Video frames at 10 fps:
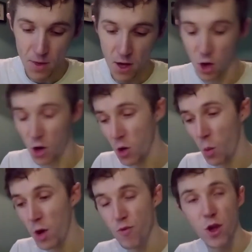So, so
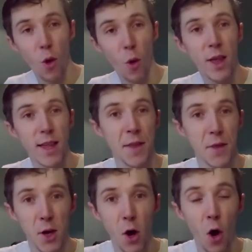we rejoice in
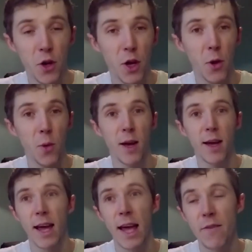the God who
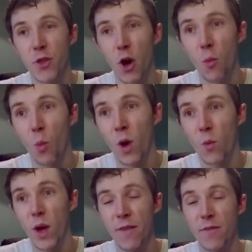even though we
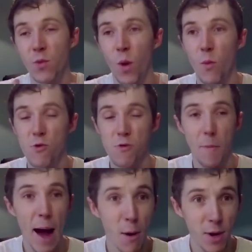even when we were
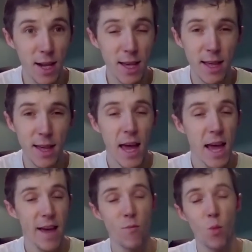powerless,
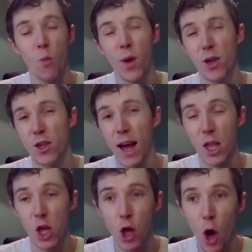even when we just
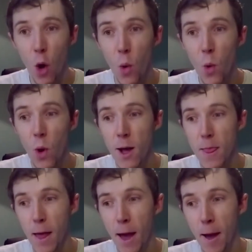had no
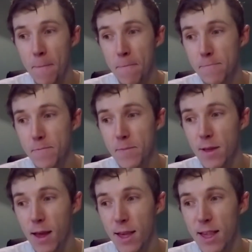um,
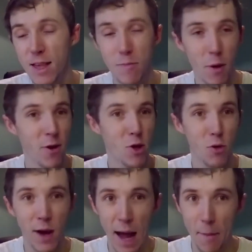
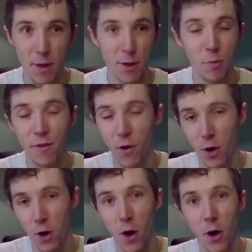spiritual capital
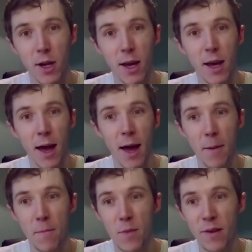before God,
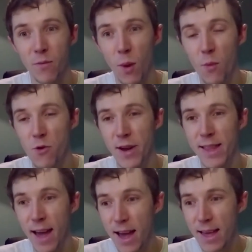um, when we were
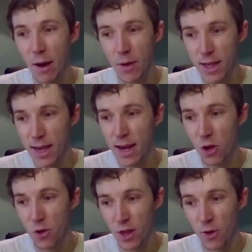dead in our sin
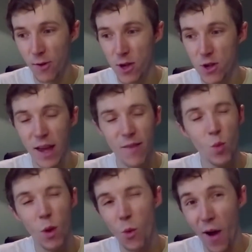and transgression, even
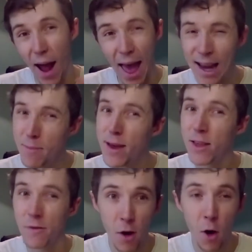when we were enemies
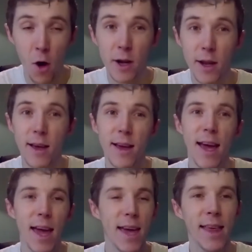of God,
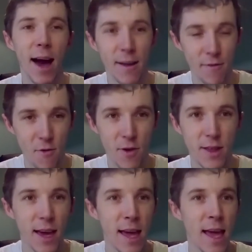He died for
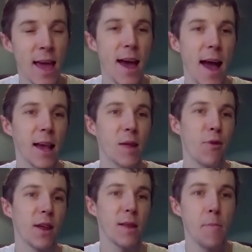us. He
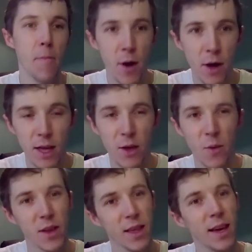expressed mercy
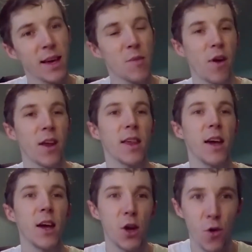to us. He expressed
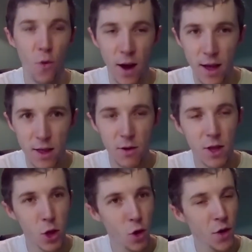grace to
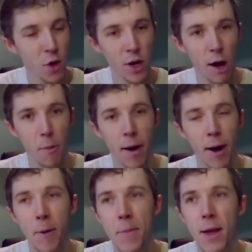us. Nothing on our
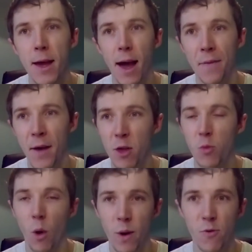part, and that's
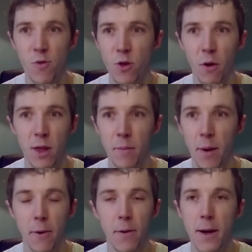what we rejoice
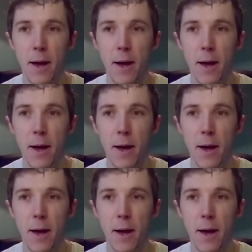about.